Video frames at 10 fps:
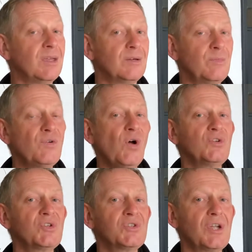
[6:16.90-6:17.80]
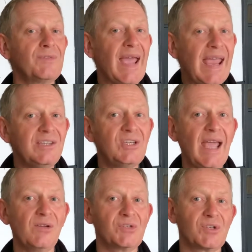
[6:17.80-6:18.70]
We've got just over 80
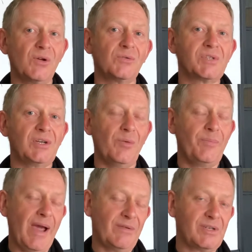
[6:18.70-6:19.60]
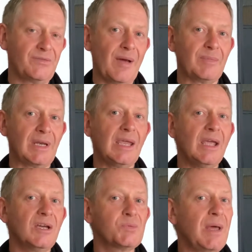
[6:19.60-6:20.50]
households in our parish family,
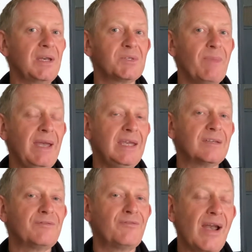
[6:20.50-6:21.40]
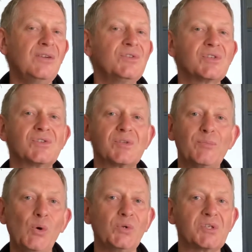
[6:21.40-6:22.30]
as well as many friends and
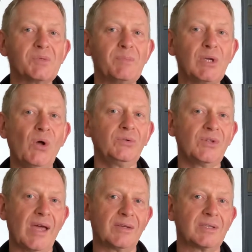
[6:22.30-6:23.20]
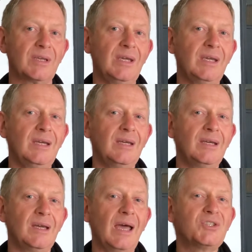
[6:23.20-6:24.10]
supporters beyond that.
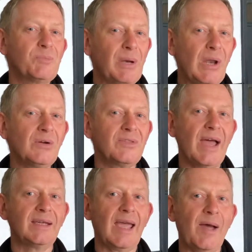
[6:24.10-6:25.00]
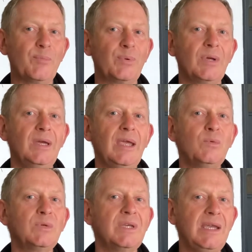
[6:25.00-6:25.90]
And to plug that gap, it
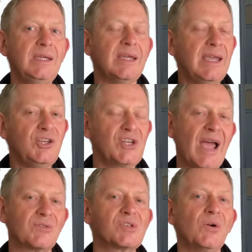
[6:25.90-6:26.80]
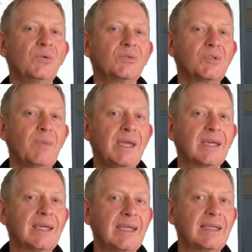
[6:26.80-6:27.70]
would need each household to make
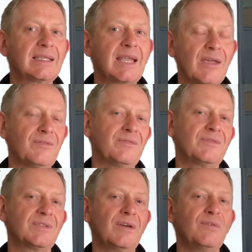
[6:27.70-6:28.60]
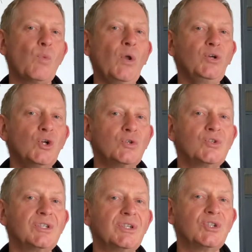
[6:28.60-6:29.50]
a gift of
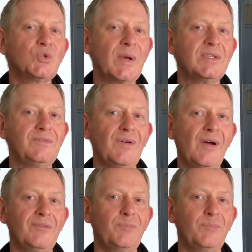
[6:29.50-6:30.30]
£125.